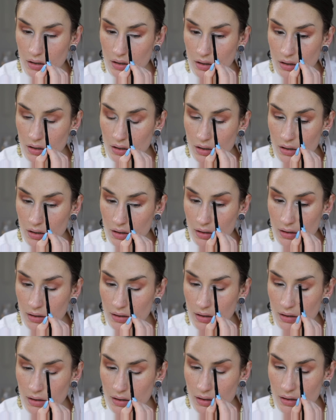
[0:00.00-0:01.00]

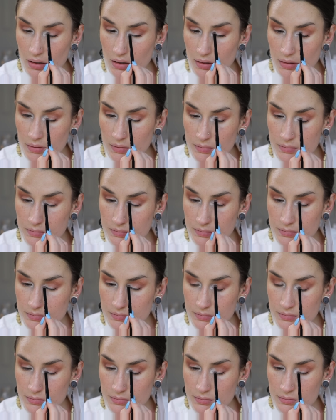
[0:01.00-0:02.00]

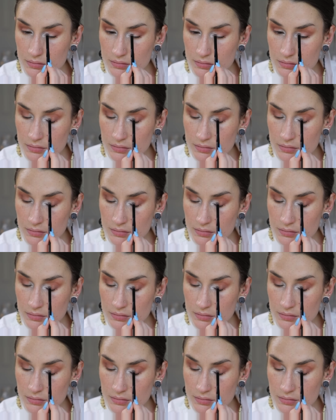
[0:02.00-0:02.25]
No one is speaking in this clip.